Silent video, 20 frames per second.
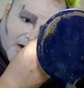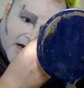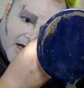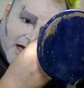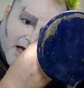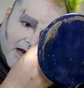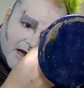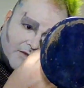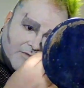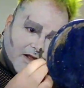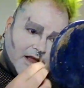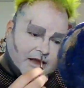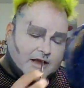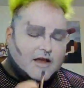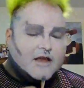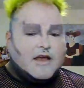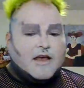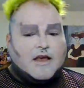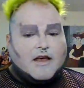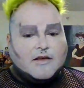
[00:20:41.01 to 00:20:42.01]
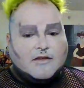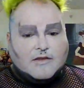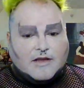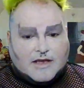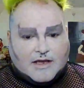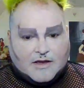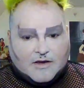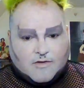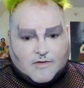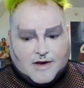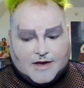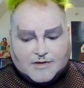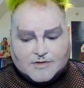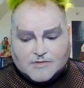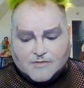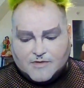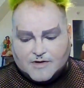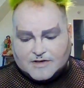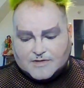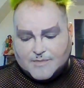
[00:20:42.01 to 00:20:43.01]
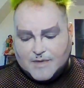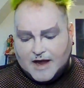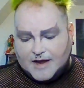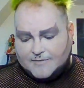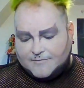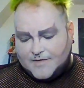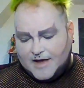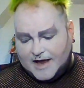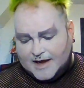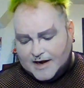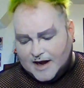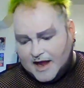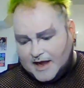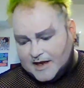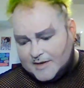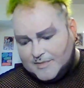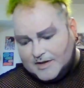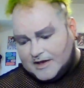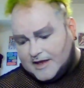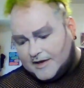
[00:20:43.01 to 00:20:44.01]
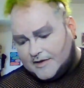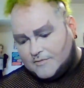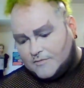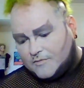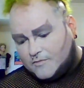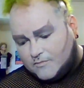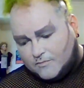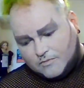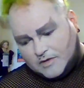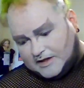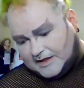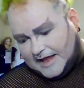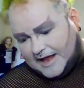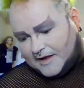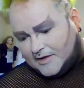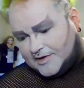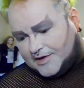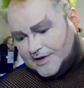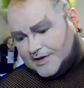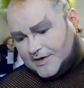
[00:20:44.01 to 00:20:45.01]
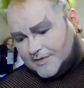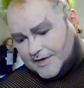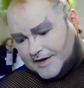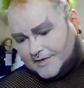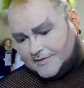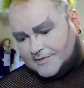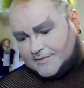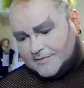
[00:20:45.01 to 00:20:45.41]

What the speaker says: kind of like lingering towards my thing, I could be like, what the hell are you doing?